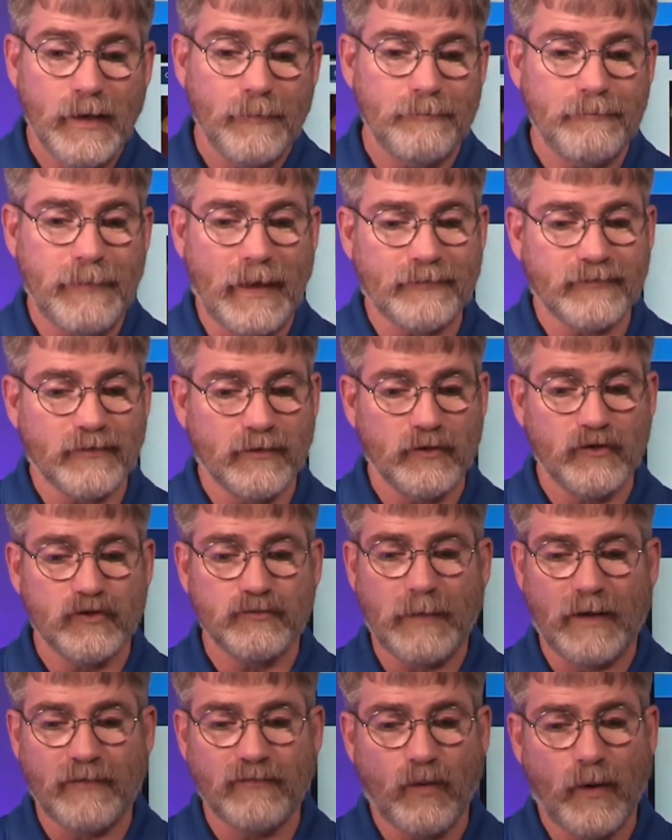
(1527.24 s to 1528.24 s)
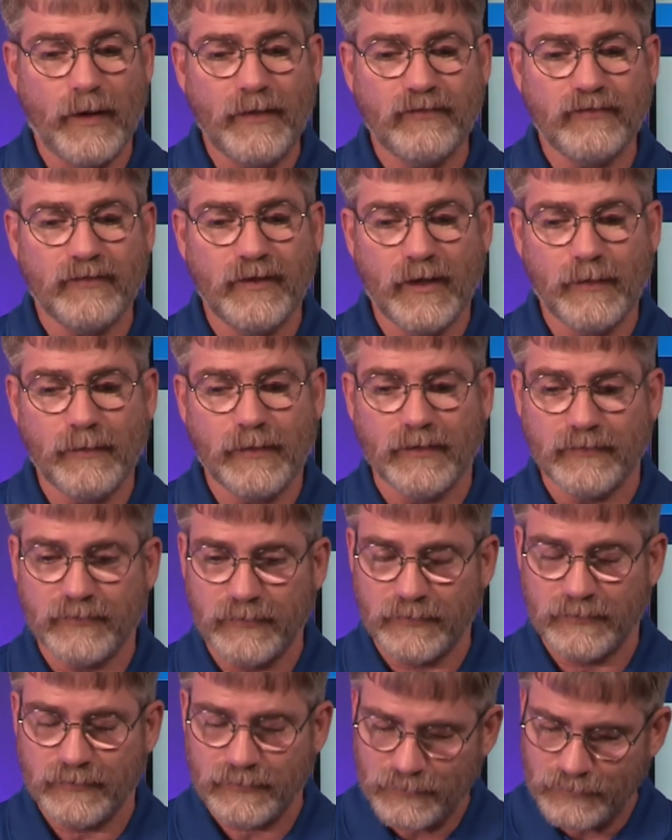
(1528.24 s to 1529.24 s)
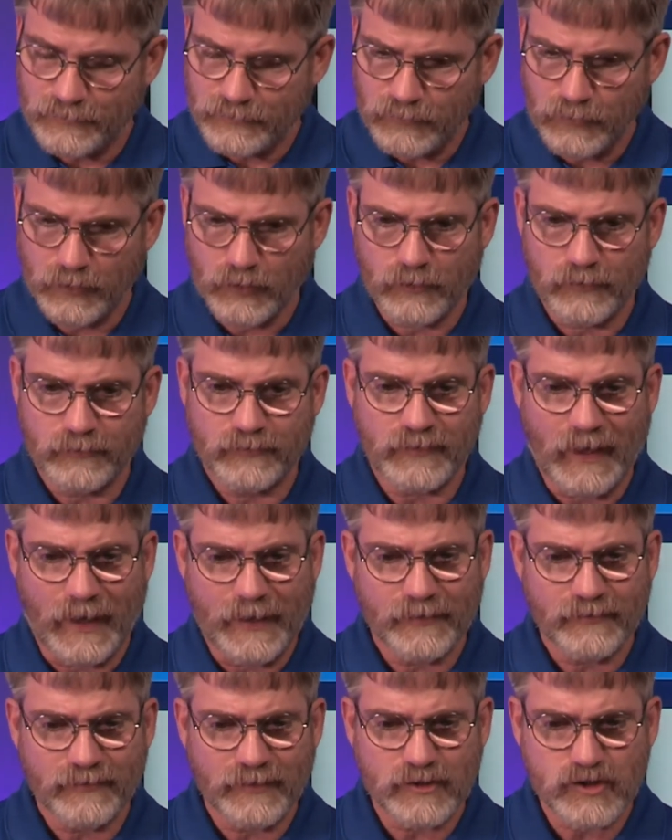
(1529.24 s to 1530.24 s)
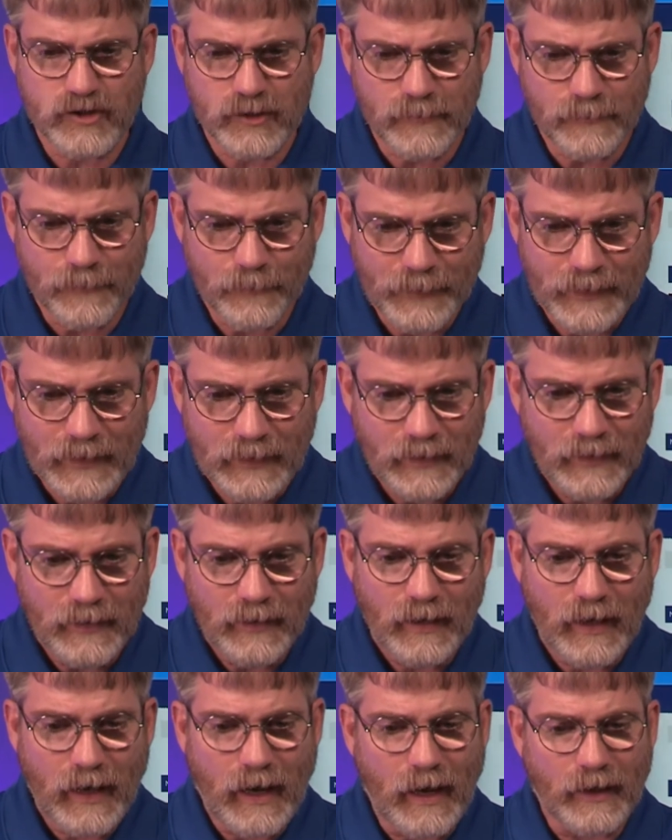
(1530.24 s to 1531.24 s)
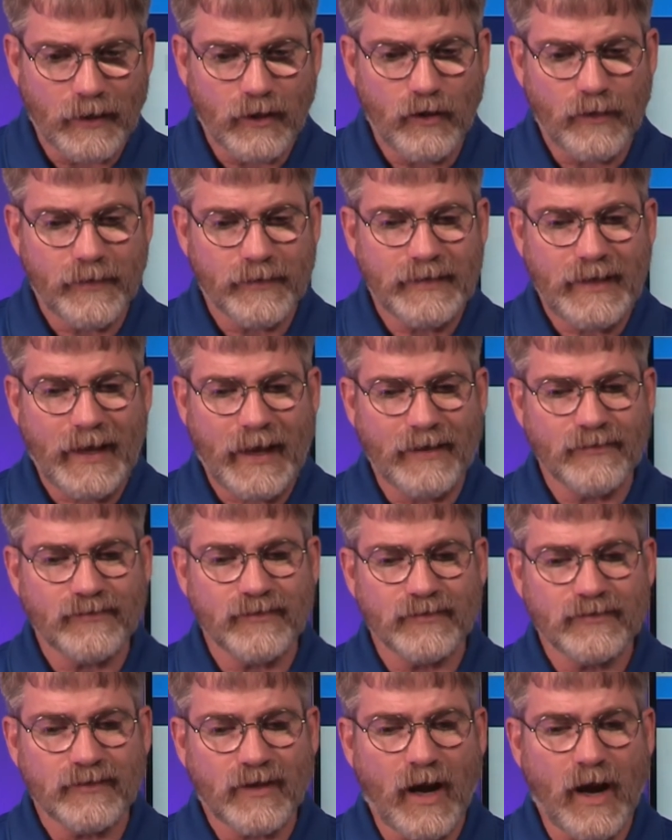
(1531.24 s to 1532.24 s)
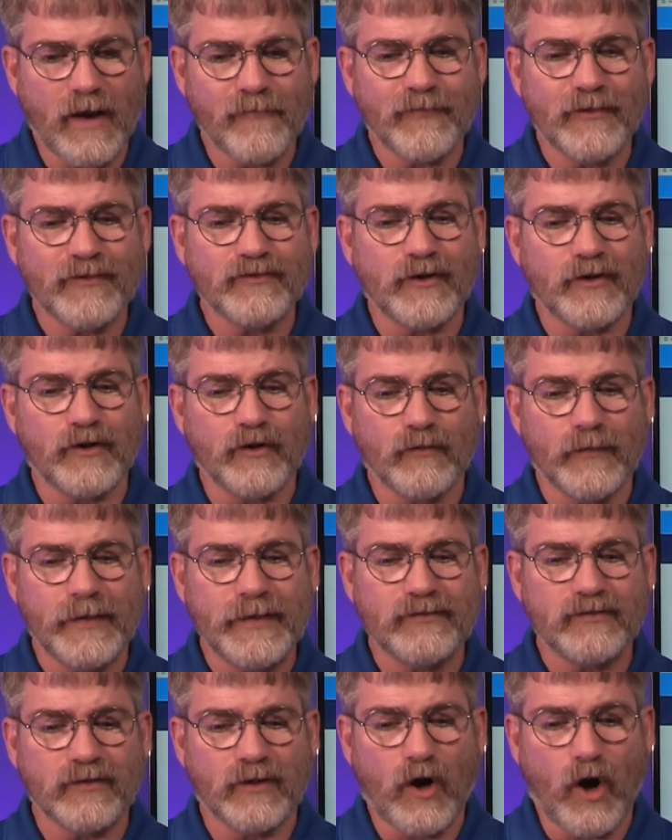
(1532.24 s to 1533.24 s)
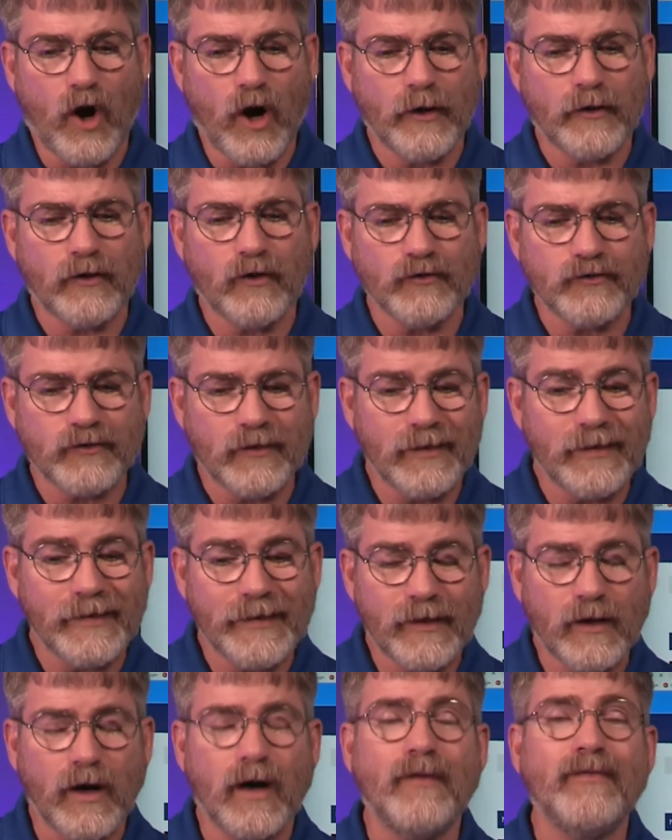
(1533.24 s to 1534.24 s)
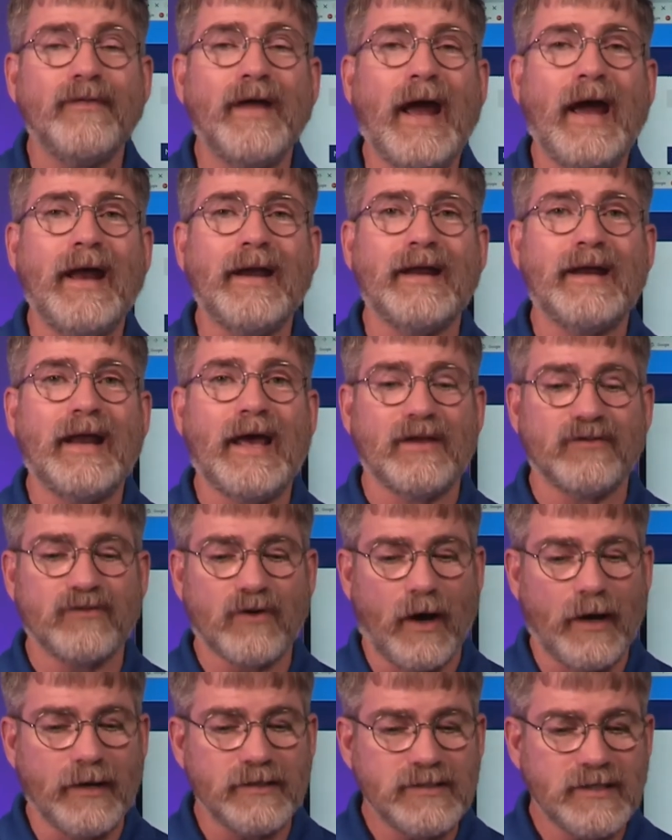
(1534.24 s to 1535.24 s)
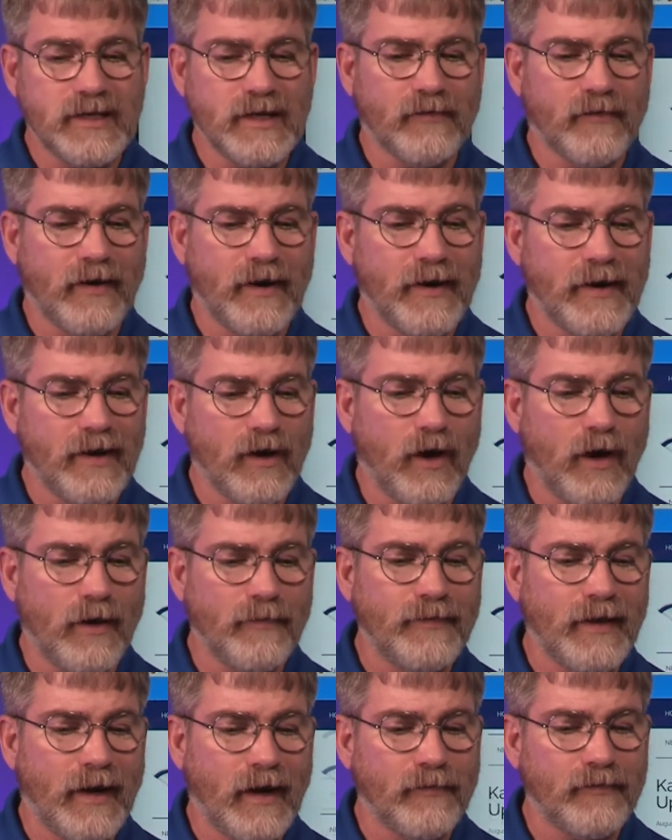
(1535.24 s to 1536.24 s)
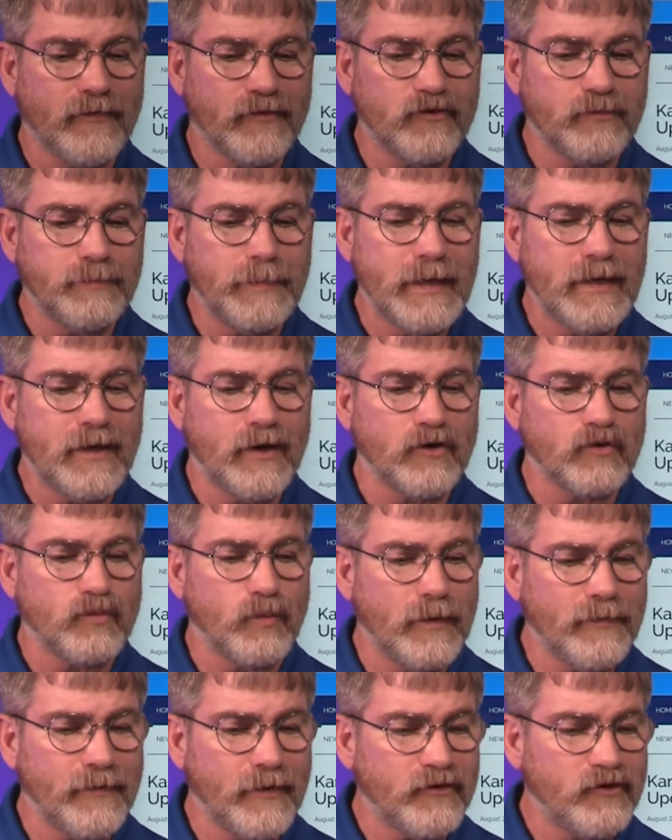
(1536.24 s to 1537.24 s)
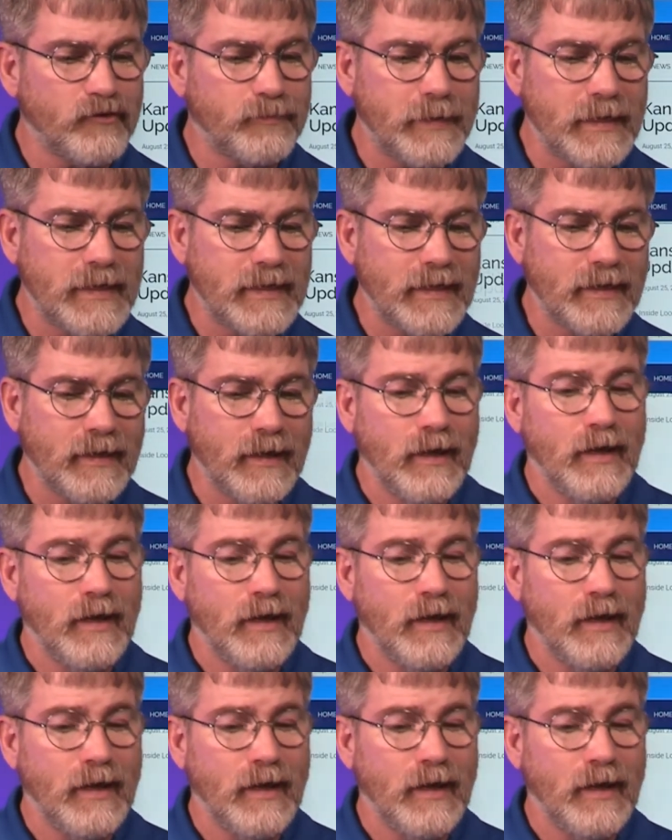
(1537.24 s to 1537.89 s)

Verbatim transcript: about to lose my voice here because this little sinus issue. Go to Kansas Conference under Recent Articles. Click on that. It has our itinerary on there, the speakers, when they're speaking,